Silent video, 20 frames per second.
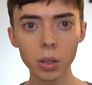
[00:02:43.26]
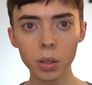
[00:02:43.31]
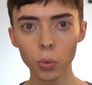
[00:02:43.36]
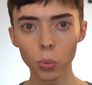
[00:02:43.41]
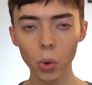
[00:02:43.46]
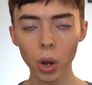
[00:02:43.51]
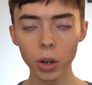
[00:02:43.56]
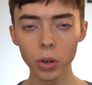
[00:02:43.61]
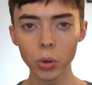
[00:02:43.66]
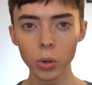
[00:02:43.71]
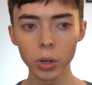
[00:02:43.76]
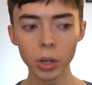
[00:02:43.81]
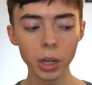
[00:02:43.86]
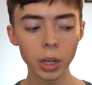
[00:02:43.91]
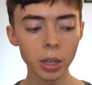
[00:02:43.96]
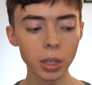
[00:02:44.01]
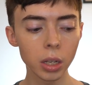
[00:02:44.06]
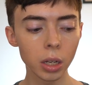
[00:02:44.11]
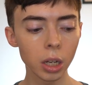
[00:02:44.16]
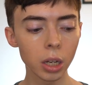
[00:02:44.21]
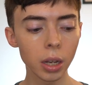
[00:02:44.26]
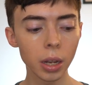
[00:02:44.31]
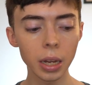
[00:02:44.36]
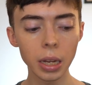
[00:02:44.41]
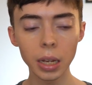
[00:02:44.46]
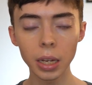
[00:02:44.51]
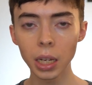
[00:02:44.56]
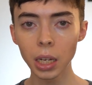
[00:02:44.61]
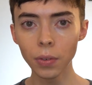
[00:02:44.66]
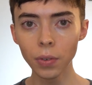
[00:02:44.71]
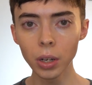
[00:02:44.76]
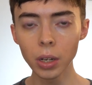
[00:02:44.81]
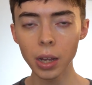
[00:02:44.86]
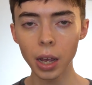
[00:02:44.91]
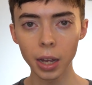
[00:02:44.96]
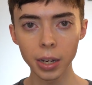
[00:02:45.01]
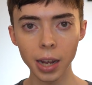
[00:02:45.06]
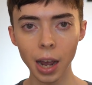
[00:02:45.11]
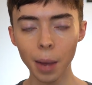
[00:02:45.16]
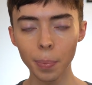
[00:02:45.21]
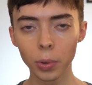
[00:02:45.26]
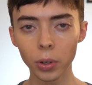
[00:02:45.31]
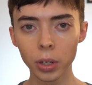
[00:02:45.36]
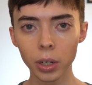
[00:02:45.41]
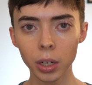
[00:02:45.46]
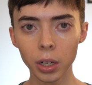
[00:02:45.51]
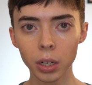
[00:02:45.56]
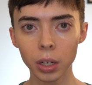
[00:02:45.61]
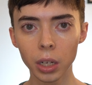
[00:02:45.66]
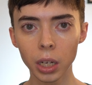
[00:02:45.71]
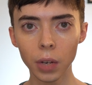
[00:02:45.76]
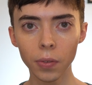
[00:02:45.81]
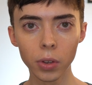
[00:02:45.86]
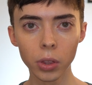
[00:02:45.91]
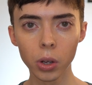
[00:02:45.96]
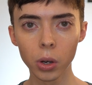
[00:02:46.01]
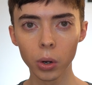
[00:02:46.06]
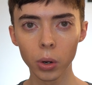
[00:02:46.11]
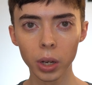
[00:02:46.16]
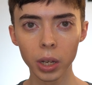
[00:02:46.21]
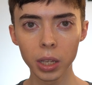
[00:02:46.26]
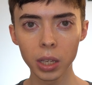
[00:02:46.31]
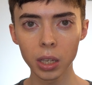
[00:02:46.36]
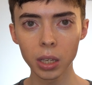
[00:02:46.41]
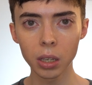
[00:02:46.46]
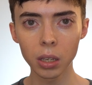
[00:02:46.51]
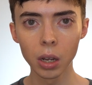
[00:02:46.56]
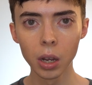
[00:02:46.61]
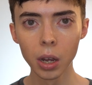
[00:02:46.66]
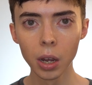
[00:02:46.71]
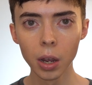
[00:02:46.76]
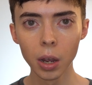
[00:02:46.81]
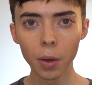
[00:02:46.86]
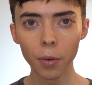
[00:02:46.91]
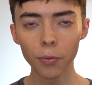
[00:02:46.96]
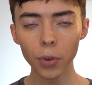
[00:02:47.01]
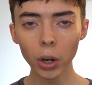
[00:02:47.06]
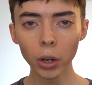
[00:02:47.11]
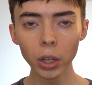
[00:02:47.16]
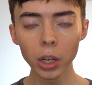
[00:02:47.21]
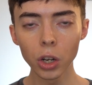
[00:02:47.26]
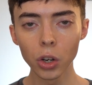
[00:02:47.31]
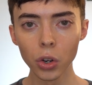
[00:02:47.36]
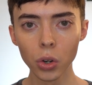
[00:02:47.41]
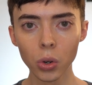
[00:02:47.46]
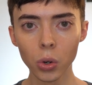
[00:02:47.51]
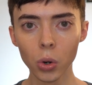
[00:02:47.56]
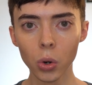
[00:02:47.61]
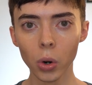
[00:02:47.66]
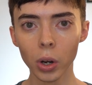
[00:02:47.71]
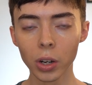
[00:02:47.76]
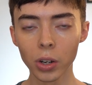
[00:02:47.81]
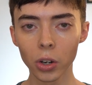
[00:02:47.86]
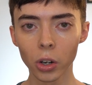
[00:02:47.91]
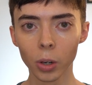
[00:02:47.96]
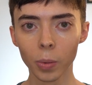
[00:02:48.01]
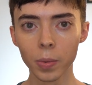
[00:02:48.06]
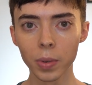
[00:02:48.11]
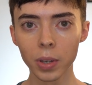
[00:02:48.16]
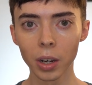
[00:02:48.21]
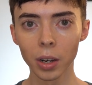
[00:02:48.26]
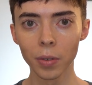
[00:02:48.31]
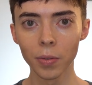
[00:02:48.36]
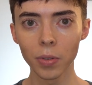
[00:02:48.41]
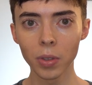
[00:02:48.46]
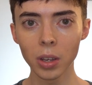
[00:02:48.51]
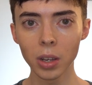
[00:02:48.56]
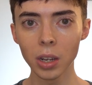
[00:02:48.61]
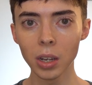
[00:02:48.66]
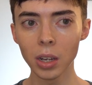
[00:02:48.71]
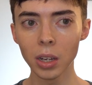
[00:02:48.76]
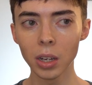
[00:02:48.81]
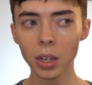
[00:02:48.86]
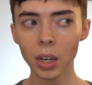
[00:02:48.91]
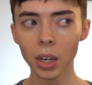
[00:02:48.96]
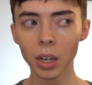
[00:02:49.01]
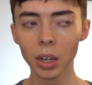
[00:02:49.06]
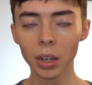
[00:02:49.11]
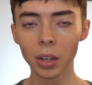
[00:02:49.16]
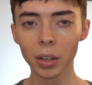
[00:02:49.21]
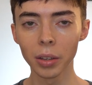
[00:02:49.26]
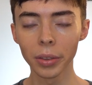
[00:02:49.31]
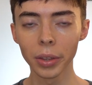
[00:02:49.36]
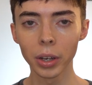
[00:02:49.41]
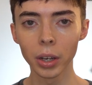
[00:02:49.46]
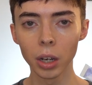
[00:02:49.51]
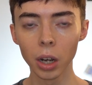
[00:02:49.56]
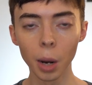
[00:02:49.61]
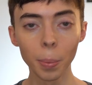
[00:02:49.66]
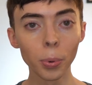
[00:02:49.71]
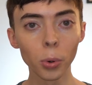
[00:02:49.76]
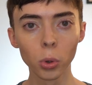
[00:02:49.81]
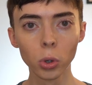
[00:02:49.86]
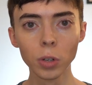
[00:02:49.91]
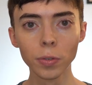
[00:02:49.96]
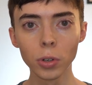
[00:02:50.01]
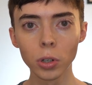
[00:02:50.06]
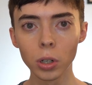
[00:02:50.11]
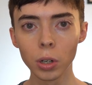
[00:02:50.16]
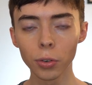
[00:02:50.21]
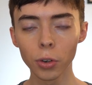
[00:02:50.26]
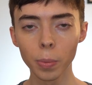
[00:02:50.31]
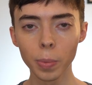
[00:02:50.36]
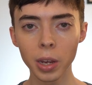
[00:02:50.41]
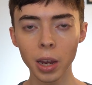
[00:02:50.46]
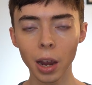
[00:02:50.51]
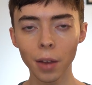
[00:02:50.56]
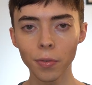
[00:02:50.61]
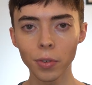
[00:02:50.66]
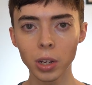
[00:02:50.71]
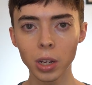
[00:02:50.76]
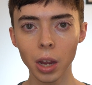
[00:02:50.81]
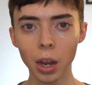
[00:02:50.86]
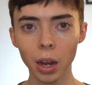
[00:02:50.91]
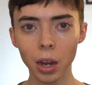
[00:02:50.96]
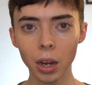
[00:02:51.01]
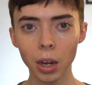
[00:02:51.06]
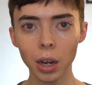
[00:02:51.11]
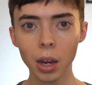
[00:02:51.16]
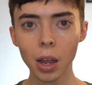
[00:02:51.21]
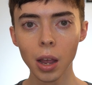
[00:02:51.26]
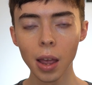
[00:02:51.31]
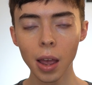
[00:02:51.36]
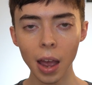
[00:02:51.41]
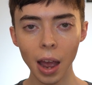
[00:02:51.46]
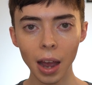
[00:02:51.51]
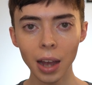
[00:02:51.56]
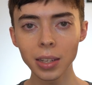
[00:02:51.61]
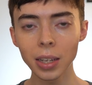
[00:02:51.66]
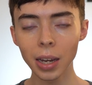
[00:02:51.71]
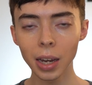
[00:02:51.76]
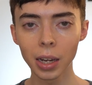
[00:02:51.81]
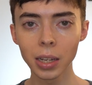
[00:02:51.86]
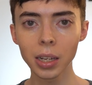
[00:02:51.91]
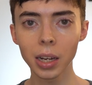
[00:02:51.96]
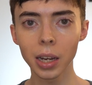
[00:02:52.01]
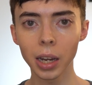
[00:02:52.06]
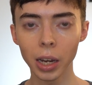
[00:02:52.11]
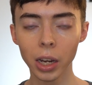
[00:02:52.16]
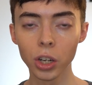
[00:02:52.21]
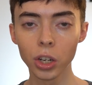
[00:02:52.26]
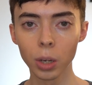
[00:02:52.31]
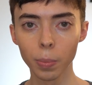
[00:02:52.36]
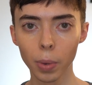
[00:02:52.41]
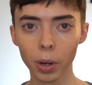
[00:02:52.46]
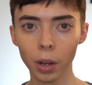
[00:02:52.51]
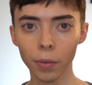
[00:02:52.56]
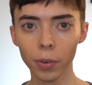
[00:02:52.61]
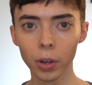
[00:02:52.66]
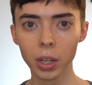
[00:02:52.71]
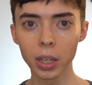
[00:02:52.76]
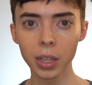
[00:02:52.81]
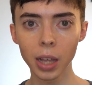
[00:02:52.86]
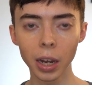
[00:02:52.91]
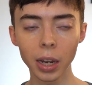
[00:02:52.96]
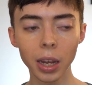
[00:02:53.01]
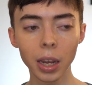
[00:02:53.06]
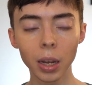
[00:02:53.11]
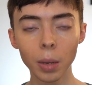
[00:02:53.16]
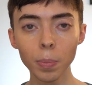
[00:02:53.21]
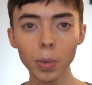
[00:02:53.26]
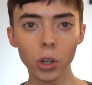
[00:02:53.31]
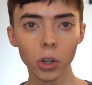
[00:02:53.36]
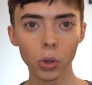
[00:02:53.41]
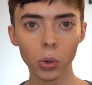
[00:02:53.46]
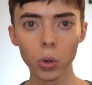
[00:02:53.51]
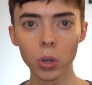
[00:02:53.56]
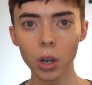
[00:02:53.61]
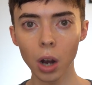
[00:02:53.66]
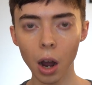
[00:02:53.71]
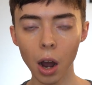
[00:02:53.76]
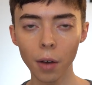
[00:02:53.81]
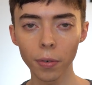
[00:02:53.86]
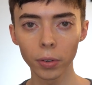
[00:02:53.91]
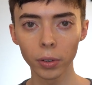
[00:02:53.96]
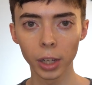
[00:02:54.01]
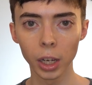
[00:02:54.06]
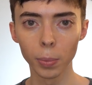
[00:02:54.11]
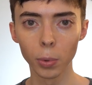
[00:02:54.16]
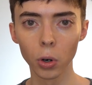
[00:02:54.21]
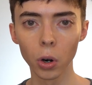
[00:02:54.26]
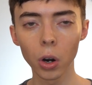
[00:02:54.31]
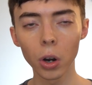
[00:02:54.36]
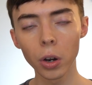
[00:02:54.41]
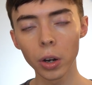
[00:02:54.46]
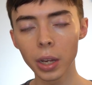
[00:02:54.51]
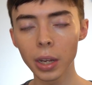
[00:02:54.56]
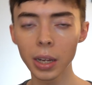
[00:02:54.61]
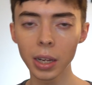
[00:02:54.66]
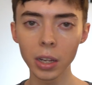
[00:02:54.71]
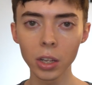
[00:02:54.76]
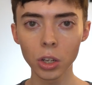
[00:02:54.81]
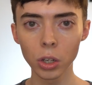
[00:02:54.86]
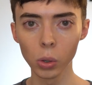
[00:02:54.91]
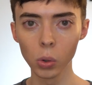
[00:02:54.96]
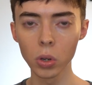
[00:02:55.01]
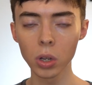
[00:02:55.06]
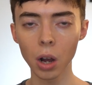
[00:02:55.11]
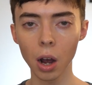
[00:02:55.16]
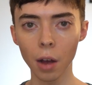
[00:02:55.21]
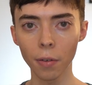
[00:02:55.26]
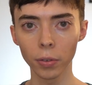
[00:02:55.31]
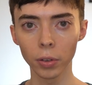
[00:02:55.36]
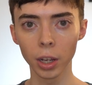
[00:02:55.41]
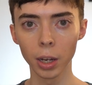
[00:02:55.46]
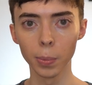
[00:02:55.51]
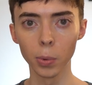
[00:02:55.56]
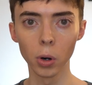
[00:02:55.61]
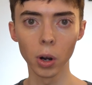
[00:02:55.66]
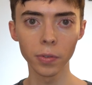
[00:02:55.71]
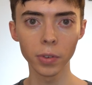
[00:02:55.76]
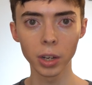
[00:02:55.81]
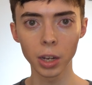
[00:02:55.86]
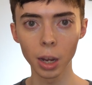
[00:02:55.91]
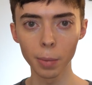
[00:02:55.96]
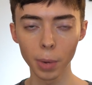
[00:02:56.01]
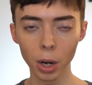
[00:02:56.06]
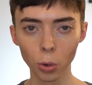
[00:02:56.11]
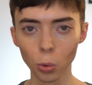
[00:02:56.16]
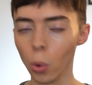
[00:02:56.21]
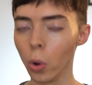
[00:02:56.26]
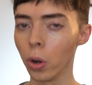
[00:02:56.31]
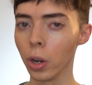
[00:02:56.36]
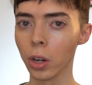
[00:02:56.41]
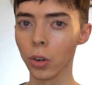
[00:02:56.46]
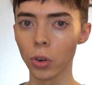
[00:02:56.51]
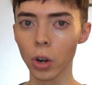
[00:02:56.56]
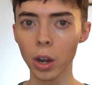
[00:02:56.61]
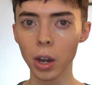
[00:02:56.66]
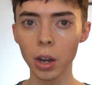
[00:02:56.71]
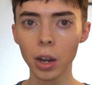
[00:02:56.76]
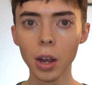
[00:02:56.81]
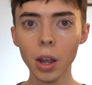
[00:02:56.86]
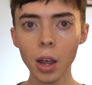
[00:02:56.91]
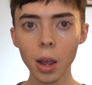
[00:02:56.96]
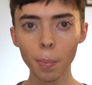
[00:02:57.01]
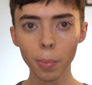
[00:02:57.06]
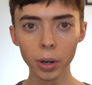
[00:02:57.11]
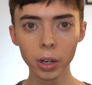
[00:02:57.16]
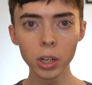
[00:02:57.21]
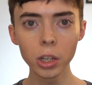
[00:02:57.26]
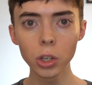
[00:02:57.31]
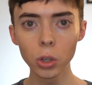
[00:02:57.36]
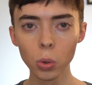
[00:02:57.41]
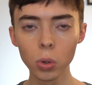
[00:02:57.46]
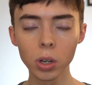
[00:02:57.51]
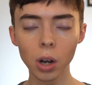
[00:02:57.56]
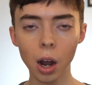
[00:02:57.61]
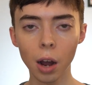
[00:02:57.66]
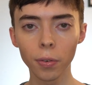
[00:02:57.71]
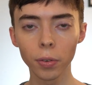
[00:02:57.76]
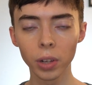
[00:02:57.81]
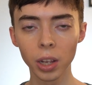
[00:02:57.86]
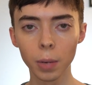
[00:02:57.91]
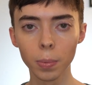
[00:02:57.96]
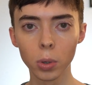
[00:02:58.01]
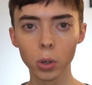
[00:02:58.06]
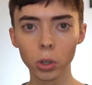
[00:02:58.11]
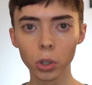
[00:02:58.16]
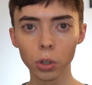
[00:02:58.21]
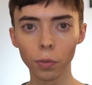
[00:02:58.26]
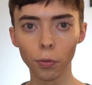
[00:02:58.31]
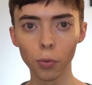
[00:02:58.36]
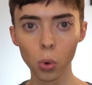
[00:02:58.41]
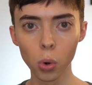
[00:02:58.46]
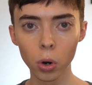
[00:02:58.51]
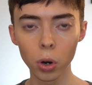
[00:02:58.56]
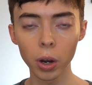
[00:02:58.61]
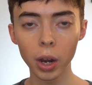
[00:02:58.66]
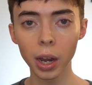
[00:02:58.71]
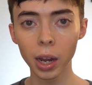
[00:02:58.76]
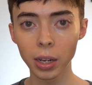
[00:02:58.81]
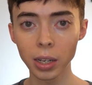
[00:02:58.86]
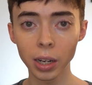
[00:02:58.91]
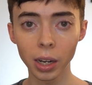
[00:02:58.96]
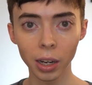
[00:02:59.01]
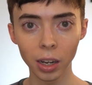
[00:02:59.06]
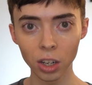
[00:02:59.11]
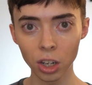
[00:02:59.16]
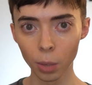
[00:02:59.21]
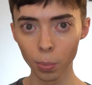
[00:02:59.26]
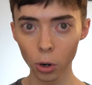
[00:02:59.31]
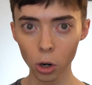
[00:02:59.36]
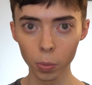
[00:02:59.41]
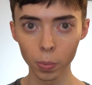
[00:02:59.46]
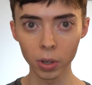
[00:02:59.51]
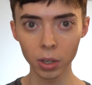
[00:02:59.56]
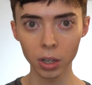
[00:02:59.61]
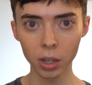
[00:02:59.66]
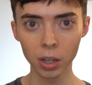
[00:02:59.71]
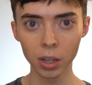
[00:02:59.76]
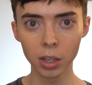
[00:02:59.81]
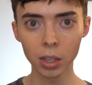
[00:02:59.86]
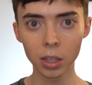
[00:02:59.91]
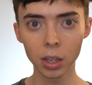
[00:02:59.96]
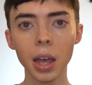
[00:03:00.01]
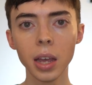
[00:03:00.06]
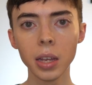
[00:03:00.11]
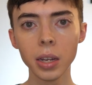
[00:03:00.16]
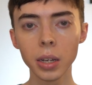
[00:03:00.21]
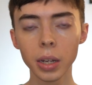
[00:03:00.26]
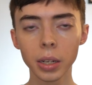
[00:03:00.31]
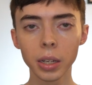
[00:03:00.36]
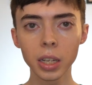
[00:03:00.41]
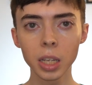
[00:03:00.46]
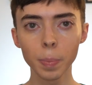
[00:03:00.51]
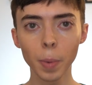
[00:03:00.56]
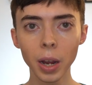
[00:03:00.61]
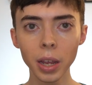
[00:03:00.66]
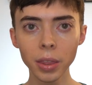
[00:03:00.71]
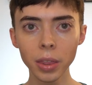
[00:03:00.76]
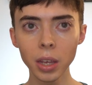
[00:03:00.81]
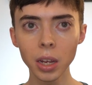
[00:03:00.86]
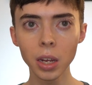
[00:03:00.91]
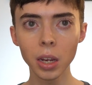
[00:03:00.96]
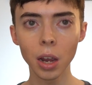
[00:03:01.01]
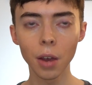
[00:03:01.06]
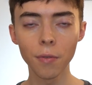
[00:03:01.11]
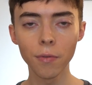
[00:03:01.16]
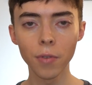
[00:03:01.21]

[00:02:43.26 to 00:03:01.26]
retinoids, even adapalene, even though it's fairly new in terms of the approval from the FDA, has anti-aging benefits that can be used off-label, or is used off-label, I have to get my wording right, but is used off-label for anti-aging purposes. And despite the